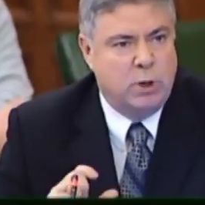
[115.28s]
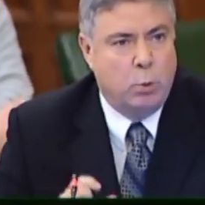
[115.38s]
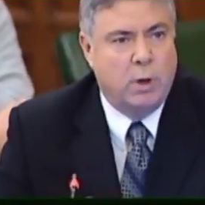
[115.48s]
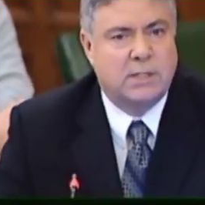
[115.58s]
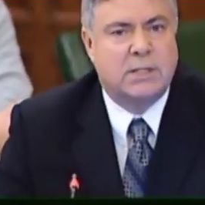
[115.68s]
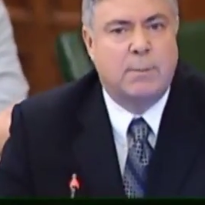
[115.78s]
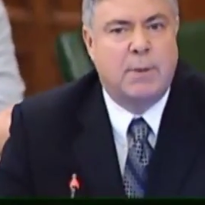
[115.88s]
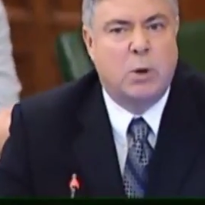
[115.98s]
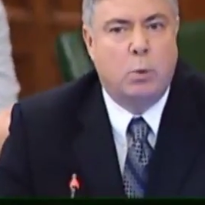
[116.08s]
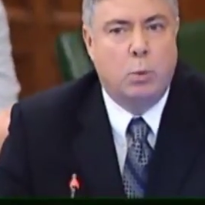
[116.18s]
between what
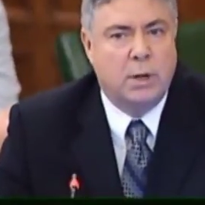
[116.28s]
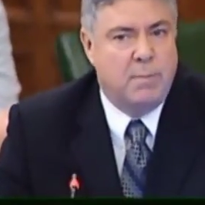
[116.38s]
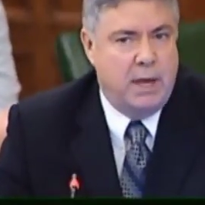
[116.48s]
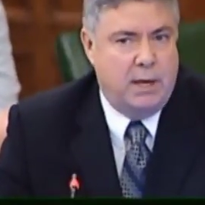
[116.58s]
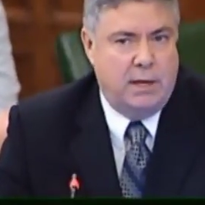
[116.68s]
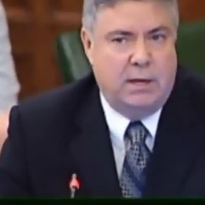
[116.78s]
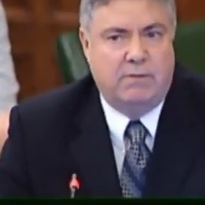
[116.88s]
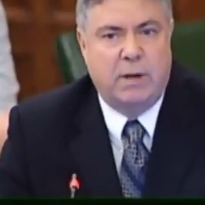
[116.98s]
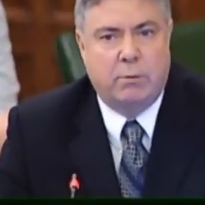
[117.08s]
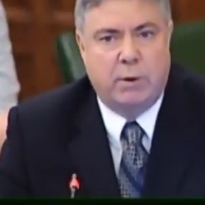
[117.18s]
somebody would have made
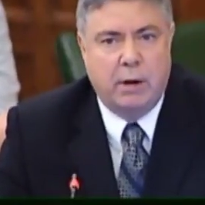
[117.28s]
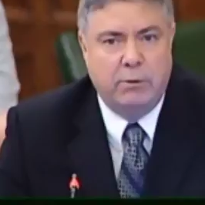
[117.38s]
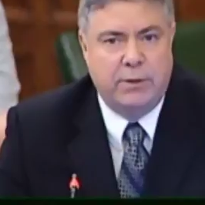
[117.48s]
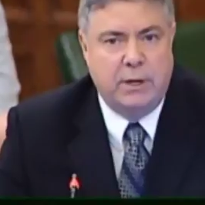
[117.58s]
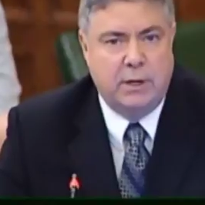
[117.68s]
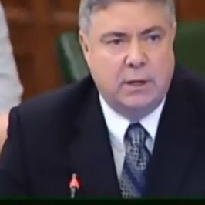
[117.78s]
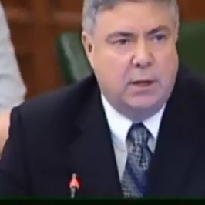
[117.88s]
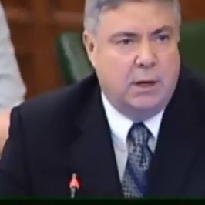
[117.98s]
if they were healthy